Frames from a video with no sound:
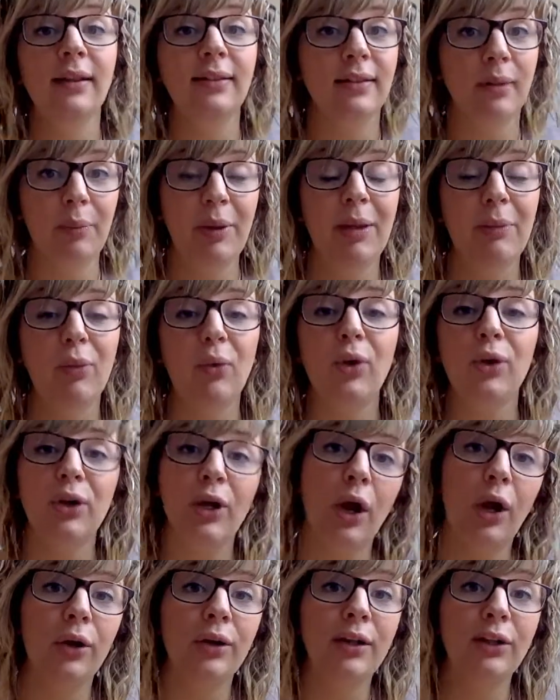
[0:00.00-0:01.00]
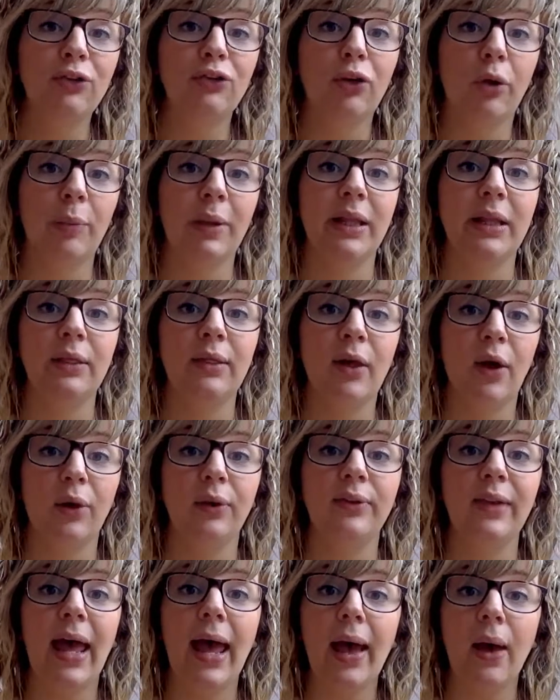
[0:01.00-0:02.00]
then people can only shop in
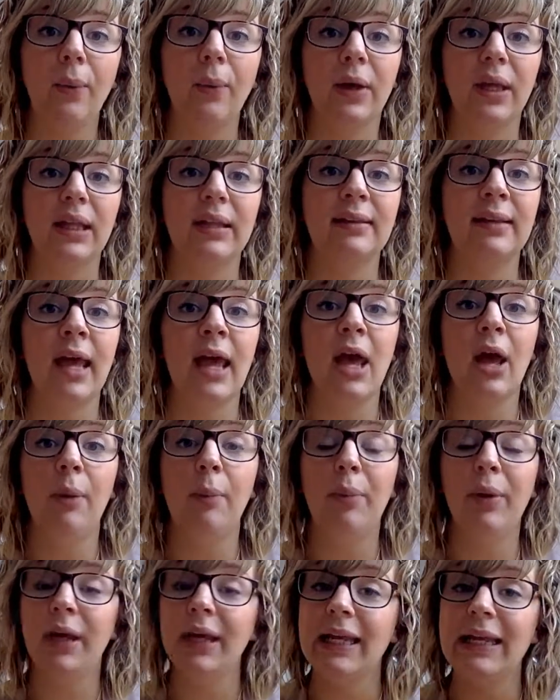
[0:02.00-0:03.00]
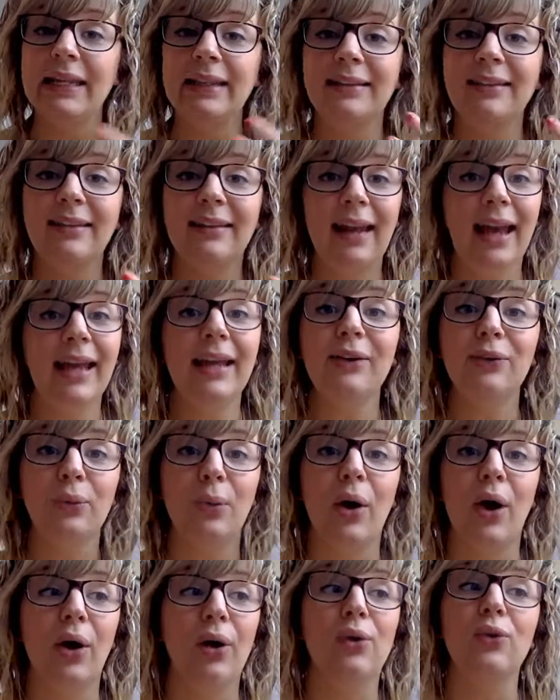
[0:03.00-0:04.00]
those hours. But in today's
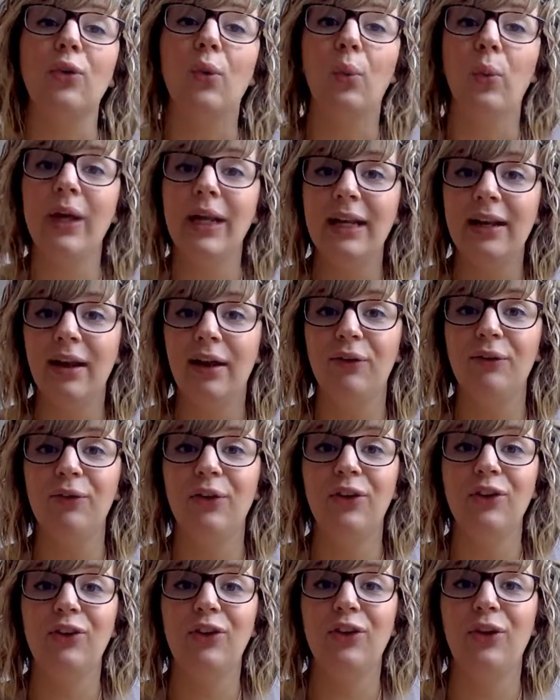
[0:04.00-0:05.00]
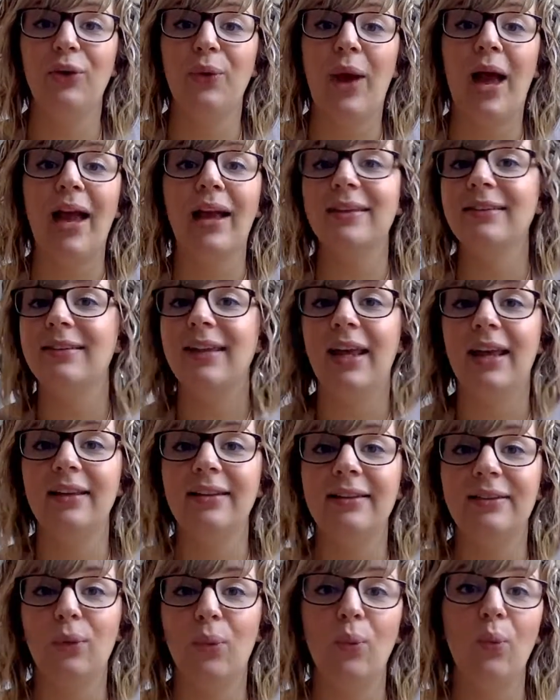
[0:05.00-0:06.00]
world, we love to
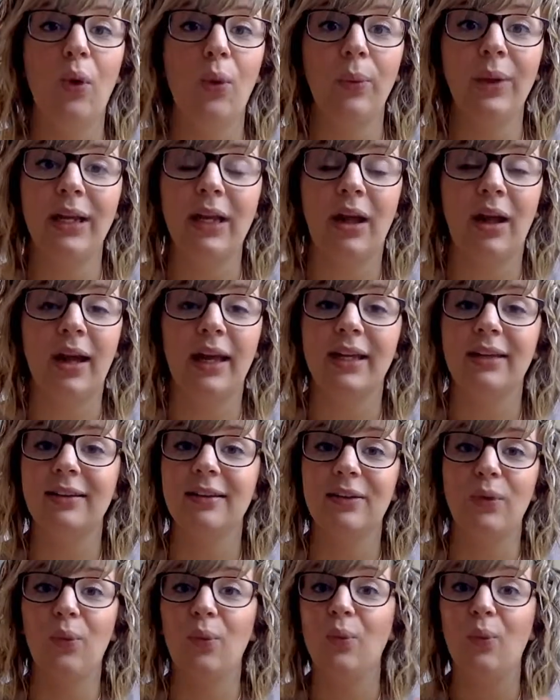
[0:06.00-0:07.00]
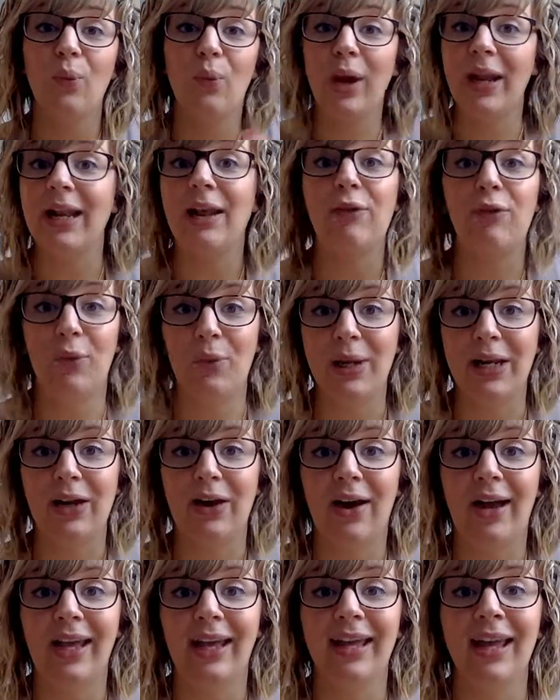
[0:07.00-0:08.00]
access what we like whenever we
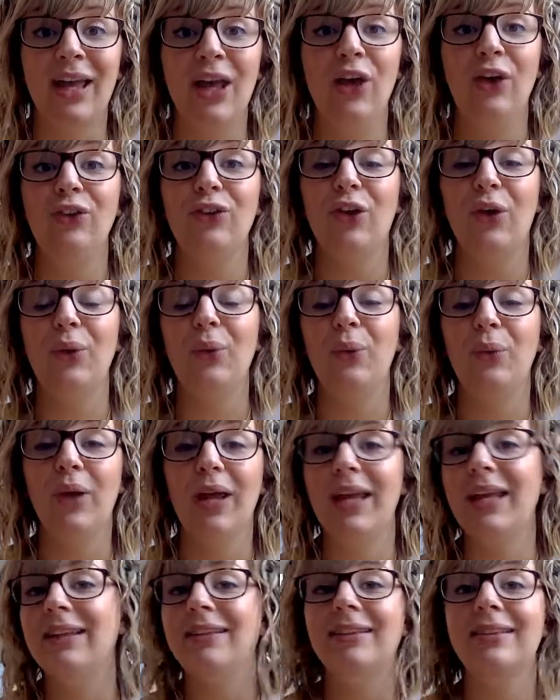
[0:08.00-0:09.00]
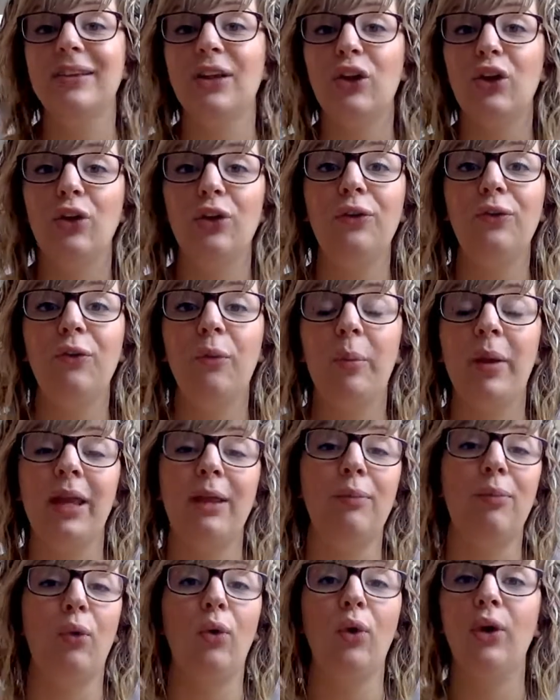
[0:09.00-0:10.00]
like. So it's good for
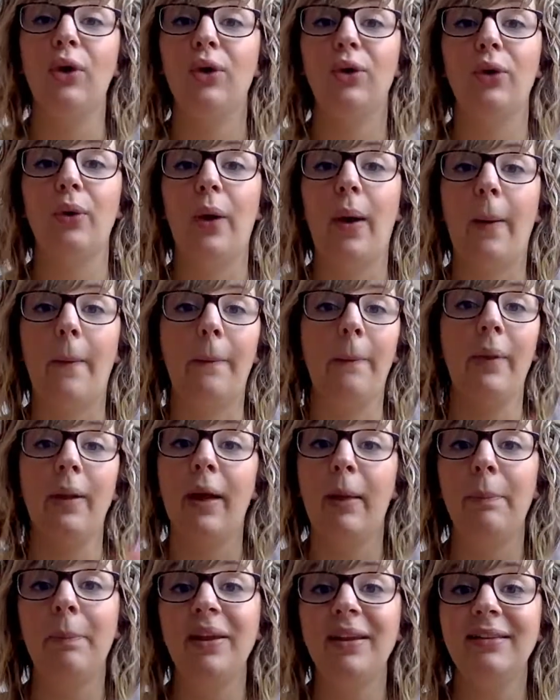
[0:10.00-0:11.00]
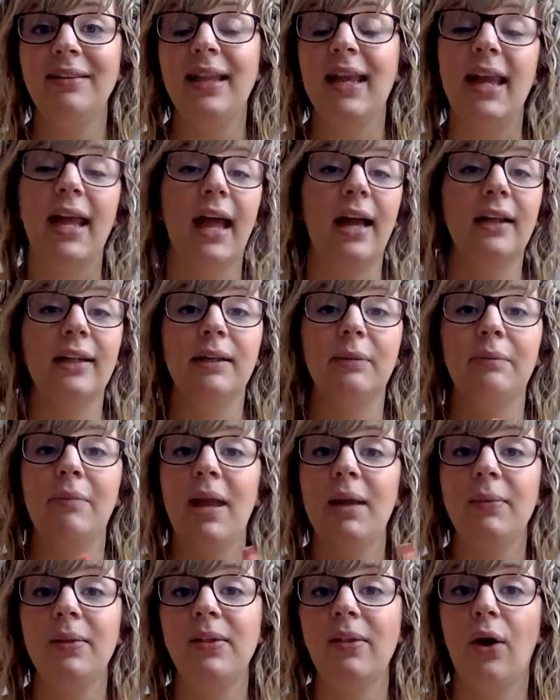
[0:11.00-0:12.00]
people who are busy and
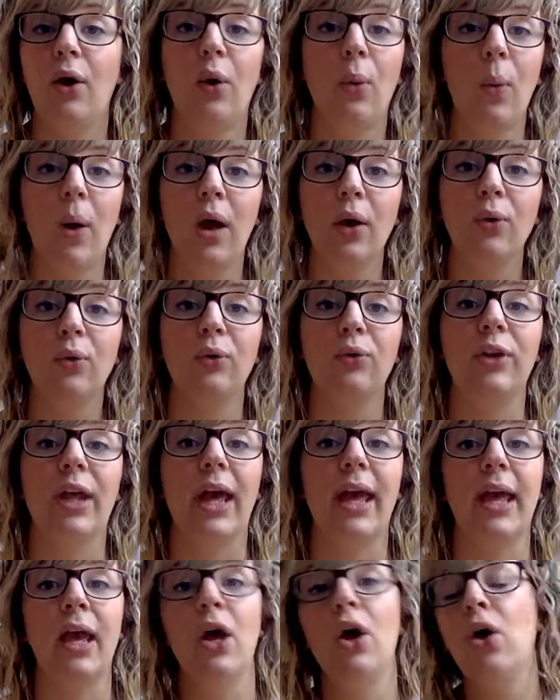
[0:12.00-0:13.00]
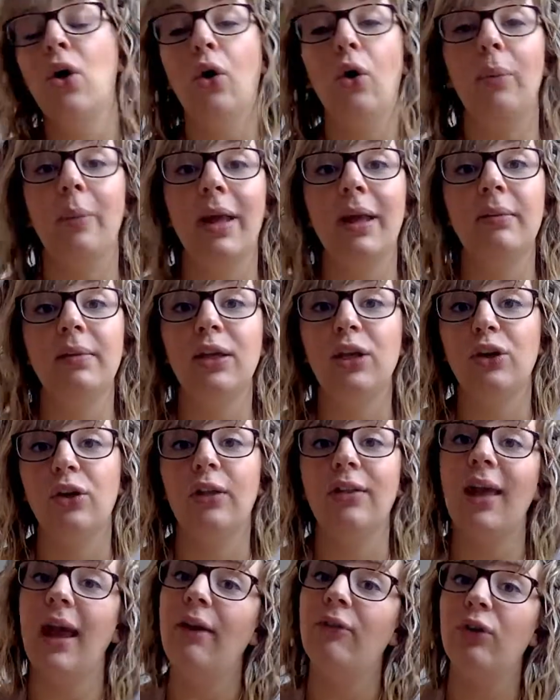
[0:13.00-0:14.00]
maybe they're at work all day, or maybe
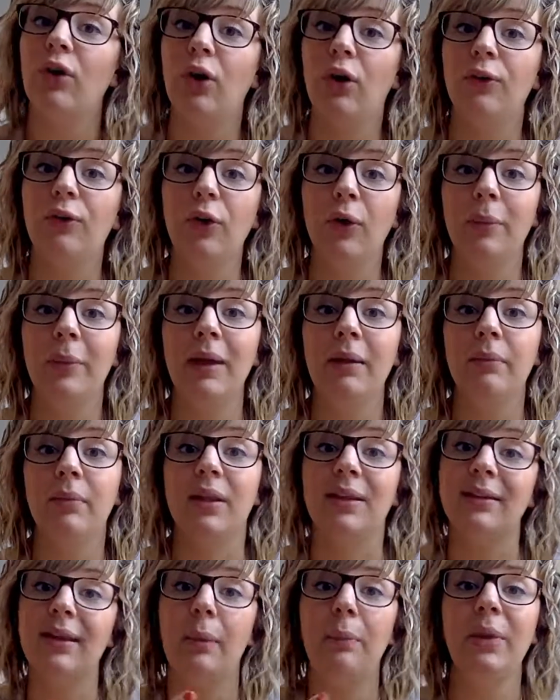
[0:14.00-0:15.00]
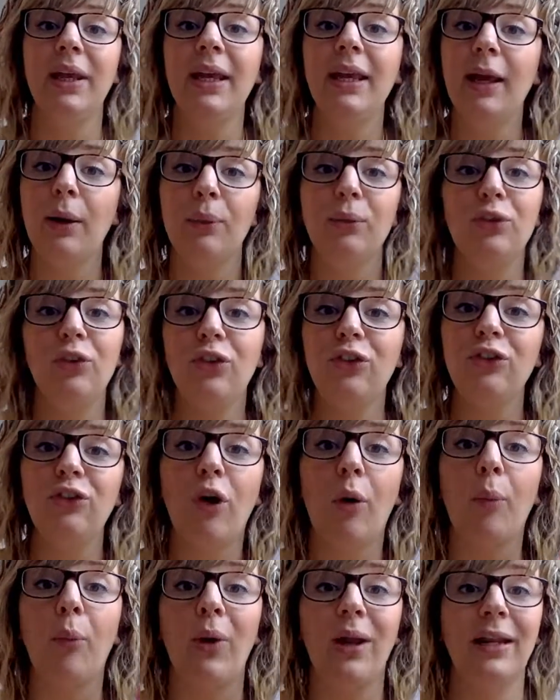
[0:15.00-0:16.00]
they have a lot of commitments, and being able to
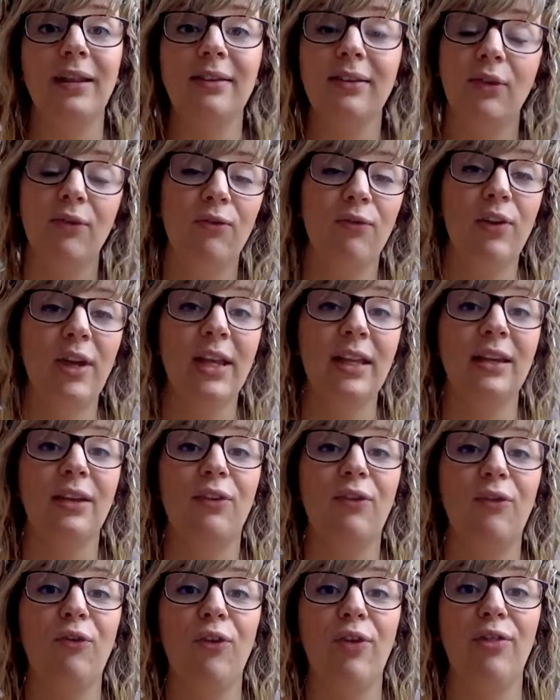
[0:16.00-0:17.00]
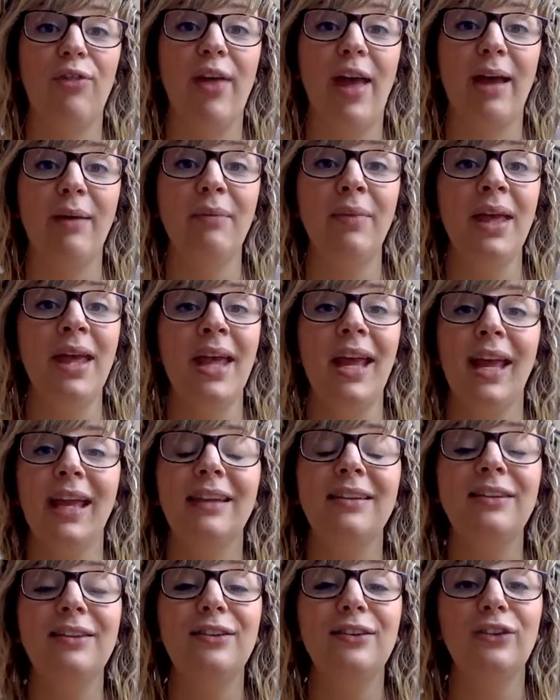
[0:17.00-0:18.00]
shop when is convenient for them
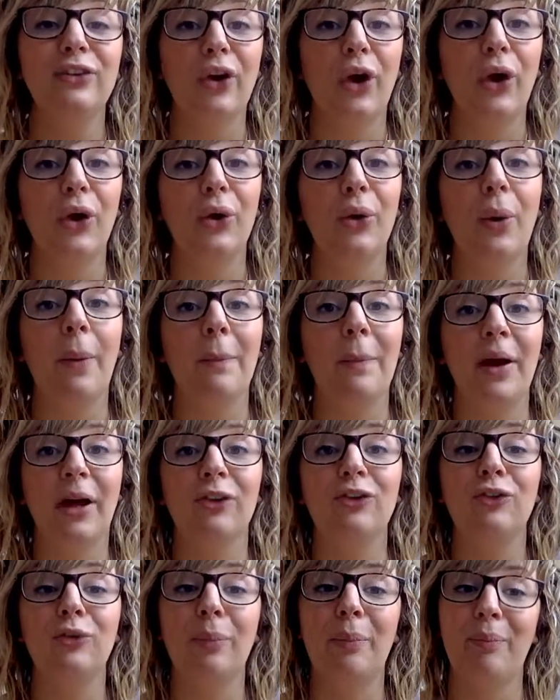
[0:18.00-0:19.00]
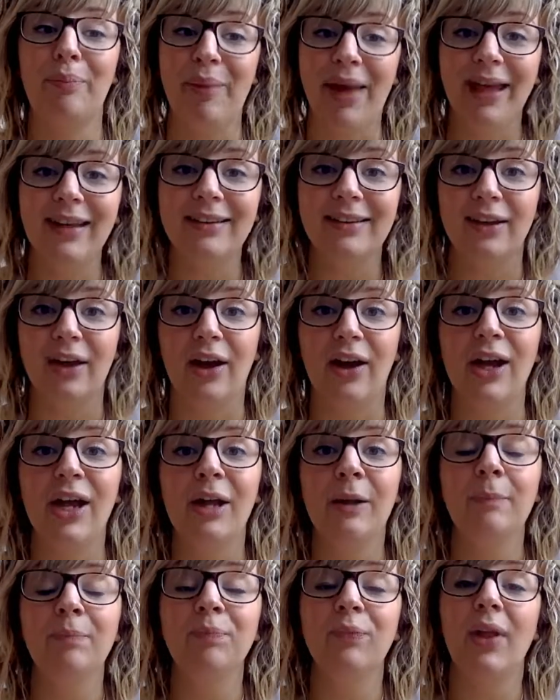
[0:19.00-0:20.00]
is so much better.
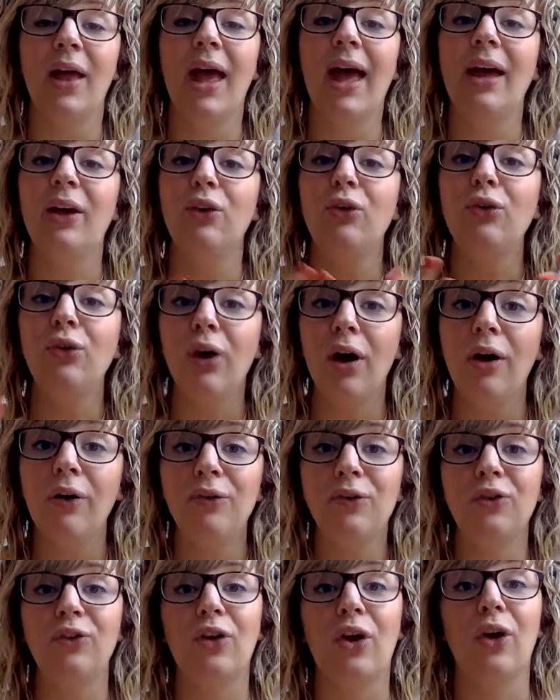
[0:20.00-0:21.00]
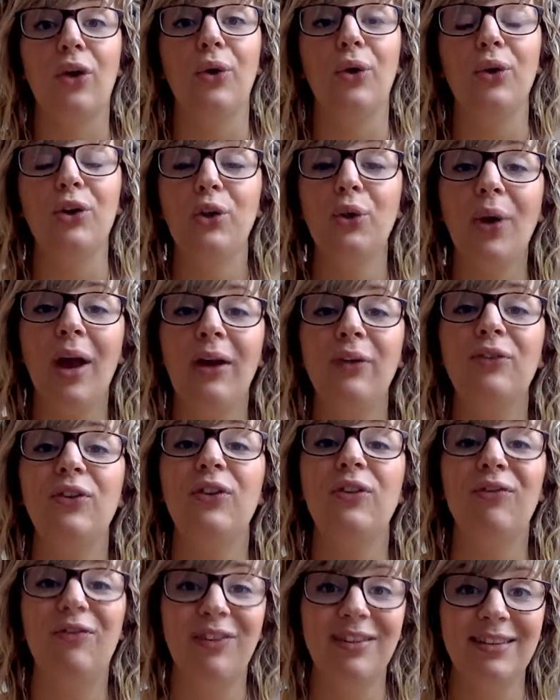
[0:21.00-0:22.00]
At a craft show, you have
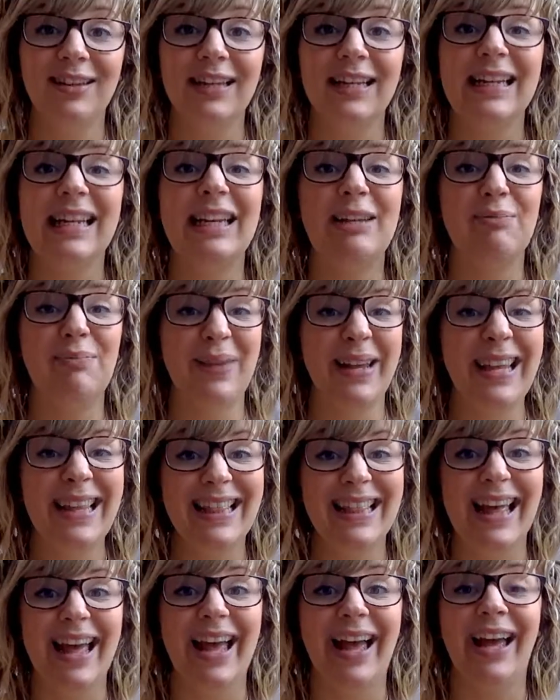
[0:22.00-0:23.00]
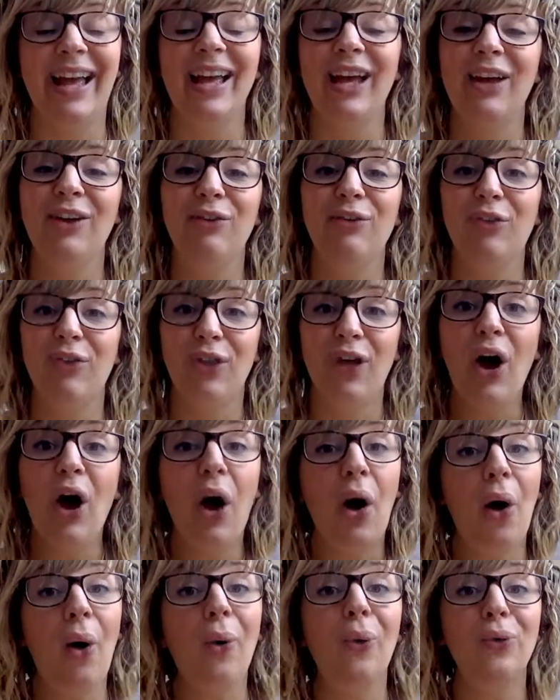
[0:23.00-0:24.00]
to physically be there for the
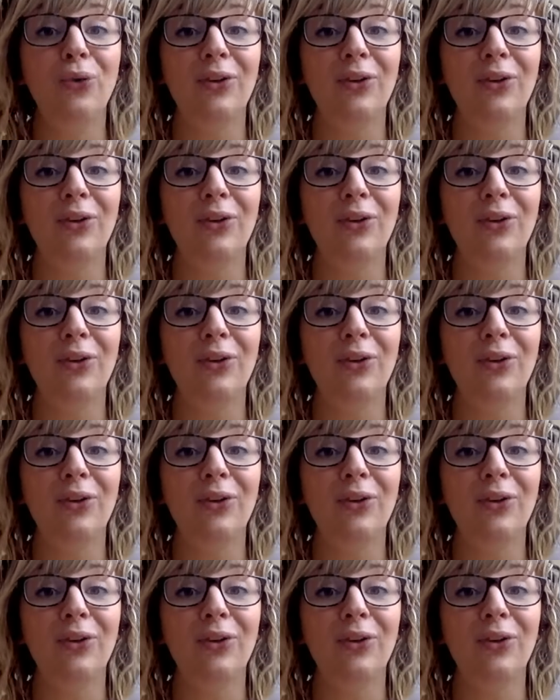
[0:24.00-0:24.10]
whole